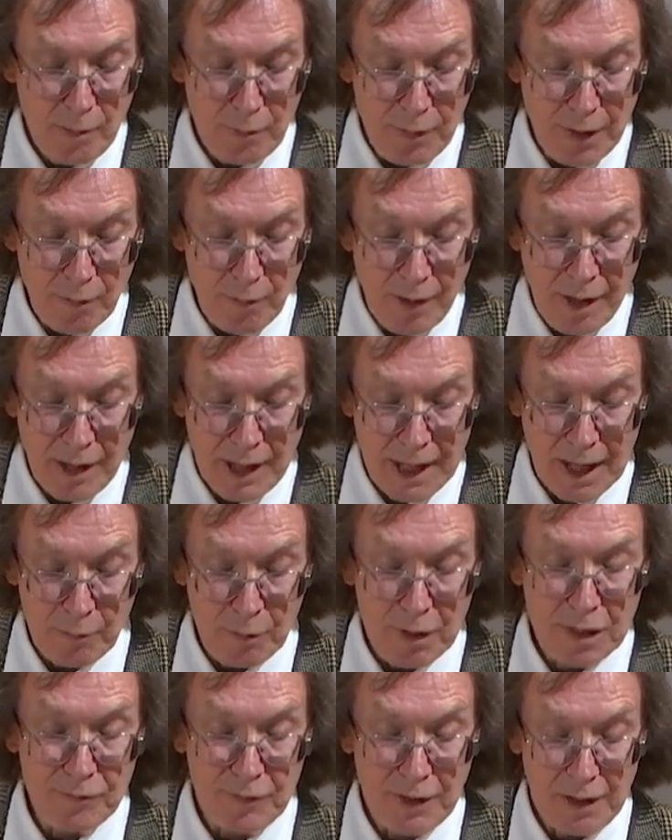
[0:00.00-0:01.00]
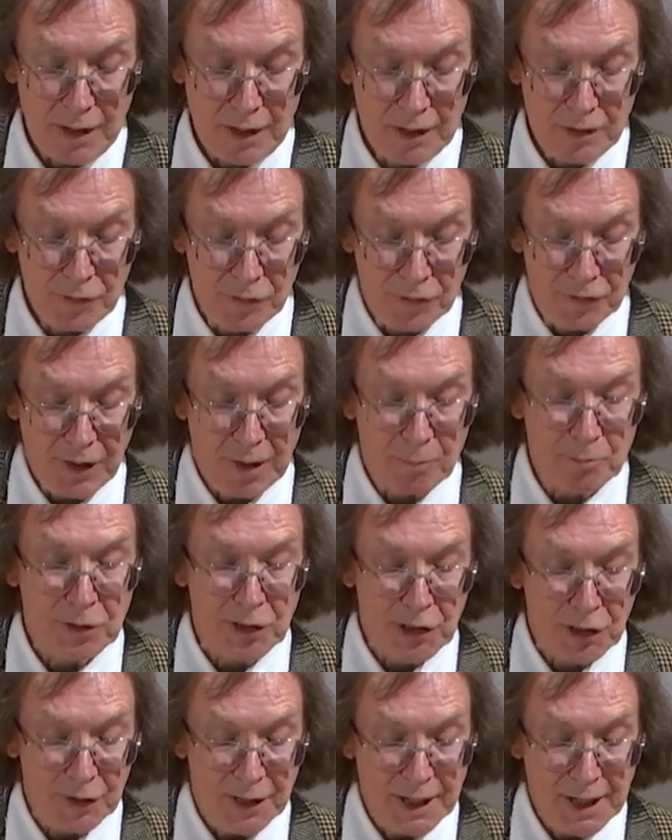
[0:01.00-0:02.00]
There are, however,
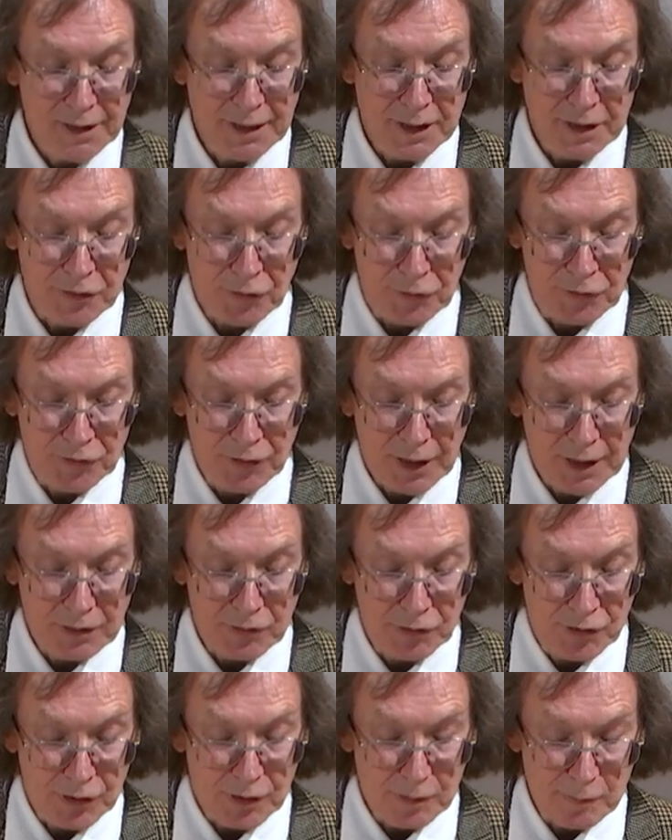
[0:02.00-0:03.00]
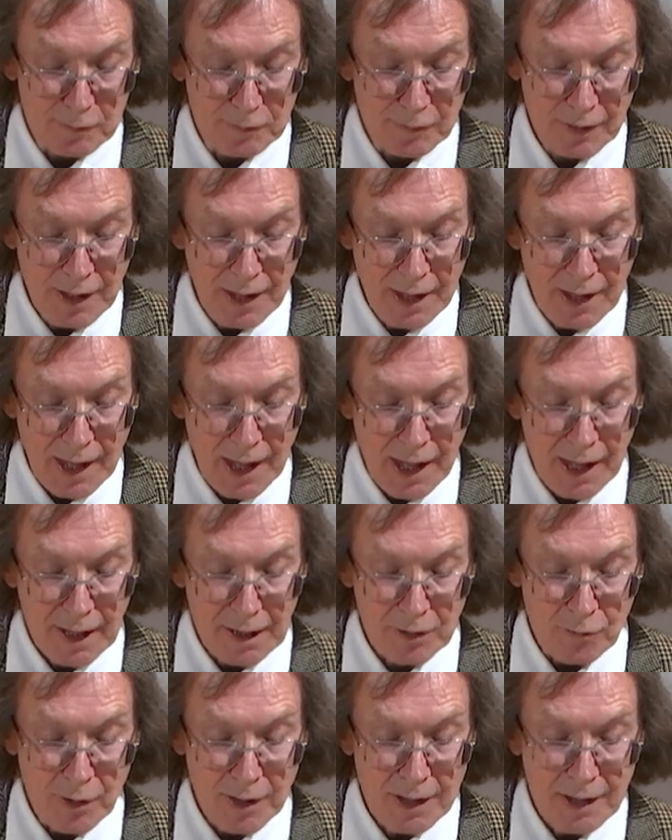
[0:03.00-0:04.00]
some clearly distinctive and